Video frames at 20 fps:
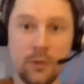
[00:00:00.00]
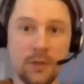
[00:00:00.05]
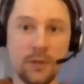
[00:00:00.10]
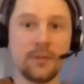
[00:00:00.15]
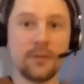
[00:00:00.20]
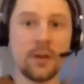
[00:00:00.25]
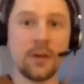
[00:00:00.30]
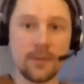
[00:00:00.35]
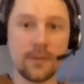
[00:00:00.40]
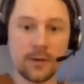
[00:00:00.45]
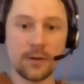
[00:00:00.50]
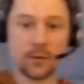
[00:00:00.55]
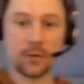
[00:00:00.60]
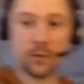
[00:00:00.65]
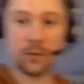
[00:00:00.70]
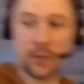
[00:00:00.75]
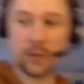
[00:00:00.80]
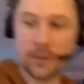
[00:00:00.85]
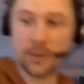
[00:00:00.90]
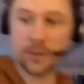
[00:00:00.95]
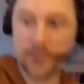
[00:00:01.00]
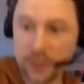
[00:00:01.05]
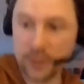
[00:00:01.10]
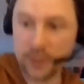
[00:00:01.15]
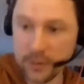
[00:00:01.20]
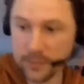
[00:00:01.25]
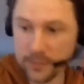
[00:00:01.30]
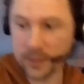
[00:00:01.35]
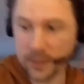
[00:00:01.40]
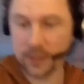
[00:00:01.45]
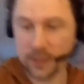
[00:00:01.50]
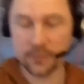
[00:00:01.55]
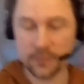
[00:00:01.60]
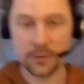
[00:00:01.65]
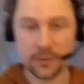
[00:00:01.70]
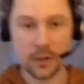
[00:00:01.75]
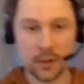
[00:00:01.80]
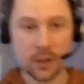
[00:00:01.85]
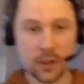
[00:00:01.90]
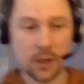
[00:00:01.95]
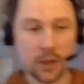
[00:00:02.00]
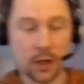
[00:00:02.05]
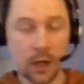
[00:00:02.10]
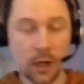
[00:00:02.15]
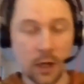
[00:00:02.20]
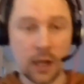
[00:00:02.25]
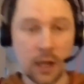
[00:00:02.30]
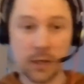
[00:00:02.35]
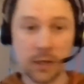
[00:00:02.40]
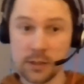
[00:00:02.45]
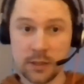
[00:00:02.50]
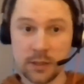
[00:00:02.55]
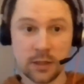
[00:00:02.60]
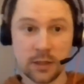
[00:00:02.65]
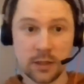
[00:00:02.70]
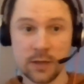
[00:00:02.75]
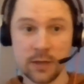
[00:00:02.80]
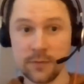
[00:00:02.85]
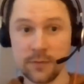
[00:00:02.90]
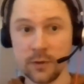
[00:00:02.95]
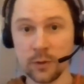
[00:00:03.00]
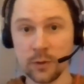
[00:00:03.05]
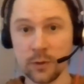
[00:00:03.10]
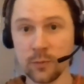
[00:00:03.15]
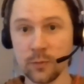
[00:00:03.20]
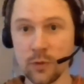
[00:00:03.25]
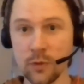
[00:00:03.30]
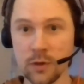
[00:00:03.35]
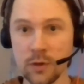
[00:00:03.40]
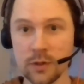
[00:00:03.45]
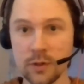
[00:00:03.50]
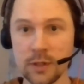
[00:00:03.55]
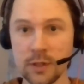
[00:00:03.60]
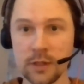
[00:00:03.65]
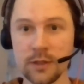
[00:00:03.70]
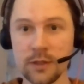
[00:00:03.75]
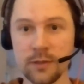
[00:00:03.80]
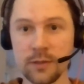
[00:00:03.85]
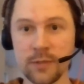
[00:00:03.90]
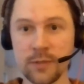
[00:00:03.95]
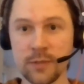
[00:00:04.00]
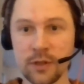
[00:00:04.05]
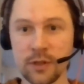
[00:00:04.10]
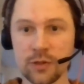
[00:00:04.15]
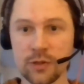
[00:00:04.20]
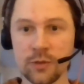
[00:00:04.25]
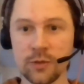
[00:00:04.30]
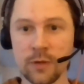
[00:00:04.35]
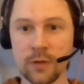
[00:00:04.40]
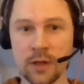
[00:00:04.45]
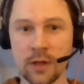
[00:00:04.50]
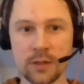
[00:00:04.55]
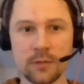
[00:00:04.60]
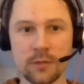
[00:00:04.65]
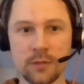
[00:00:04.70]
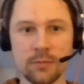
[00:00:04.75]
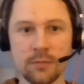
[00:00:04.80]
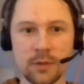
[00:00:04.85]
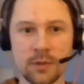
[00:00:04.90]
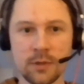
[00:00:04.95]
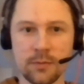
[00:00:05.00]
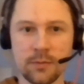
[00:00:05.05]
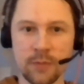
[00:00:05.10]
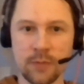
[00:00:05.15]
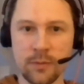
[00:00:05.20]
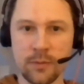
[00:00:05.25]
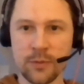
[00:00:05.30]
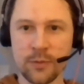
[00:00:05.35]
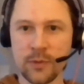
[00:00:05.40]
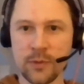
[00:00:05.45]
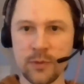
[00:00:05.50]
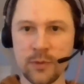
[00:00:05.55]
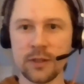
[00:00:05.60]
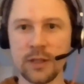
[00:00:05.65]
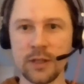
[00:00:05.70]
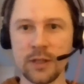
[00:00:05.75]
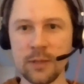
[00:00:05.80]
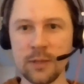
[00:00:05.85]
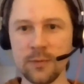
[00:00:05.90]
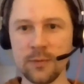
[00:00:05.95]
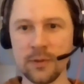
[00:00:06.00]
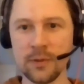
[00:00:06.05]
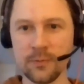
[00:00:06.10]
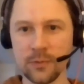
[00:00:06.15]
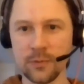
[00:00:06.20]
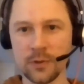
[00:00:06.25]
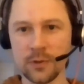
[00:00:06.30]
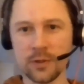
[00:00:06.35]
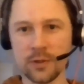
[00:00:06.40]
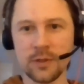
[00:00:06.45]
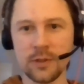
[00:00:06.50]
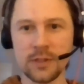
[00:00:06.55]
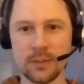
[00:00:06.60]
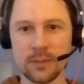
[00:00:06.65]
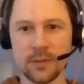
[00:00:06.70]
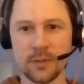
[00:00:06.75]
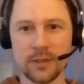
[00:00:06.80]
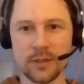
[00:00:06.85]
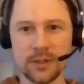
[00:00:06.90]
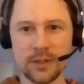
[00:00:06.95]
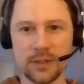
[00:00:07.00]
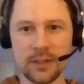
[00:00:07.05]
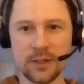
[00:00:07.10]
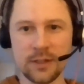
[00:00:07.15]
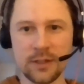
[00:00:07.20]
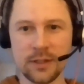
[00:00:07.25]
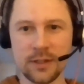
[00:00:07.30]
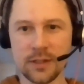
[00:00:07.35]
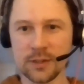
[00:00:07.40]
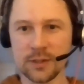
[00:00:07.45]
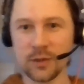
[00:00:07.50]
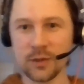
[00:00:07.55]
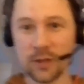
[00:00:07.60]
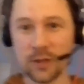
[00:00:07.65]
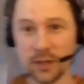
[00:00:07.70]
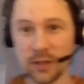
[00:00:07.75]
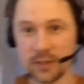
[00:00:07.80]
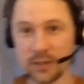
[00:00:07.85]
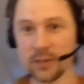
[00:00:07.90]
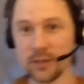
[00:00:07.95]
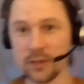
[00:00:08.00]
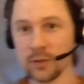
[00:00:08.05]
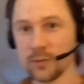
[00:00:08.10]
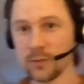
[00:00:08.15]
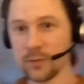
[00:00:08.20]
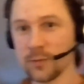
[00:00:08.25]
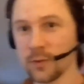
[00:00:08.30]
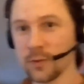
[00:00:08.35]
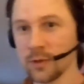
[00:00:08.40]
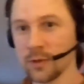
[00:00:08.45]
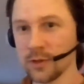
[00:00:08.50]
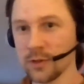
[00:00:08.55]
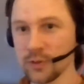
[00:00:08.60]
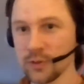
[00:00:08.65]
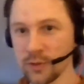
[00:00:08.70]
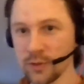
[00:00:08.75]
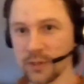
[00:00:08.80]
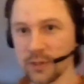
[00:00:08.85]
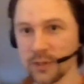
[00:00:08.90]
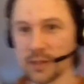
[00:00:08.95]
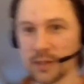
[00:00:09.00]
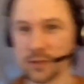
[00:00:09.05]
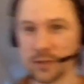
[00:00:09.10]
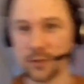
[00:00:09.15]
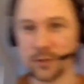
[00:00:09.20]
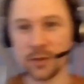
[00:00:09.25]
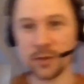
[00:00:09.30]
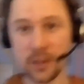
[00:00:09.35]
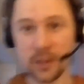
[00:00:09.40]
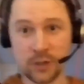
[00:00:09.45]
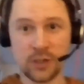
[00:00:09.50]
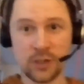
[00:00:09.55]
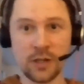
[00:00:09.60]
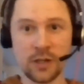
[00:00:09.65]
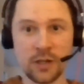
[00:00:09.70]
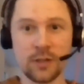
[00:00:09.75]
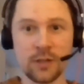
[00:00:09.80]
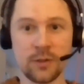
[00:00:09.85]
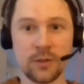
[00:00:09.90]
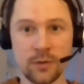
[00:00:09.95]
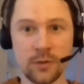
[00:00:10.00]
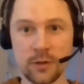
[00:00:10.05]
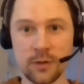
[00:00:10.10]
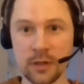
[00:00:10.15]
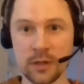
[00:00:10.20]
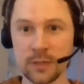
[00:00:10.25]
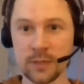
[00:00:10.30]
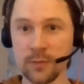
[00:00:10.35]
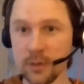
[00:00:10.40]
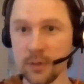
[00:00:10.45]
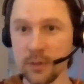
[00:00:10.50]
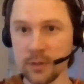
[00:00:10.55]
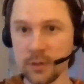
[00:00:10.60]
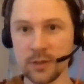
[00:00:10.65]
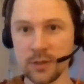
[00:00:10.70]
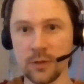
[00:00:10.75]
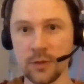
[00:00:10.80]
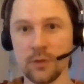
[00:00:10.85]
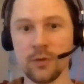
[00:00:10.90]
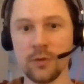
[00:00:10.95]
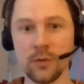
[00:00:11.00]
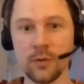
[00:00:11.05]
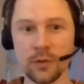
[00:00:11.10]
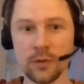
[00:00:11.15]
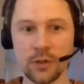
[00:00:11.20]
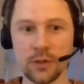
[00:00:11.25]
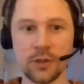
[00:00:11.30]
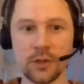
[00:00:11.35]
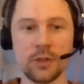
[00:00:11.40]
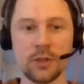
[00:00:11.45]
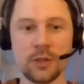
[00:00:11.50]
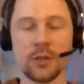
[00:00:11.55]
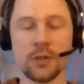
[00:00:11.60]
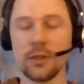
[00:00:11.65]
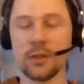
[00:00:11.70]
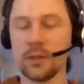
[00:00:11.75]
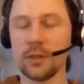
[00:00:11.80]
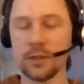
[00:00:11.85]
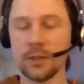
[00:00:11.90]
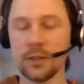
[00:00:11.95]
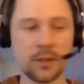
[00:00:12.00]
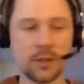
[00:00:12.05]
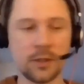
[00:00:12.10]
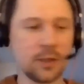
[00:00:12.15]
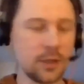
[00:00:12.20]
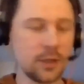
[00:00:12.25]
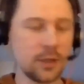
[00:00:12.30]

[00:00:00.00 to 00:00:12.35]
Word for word: have covered all the questions we have. I still have a lot more that I didn't manage to ask, but maybe we can keep them for some other day. So thanks a lot for joining us today and sharing your experience, your knowledge, and uh,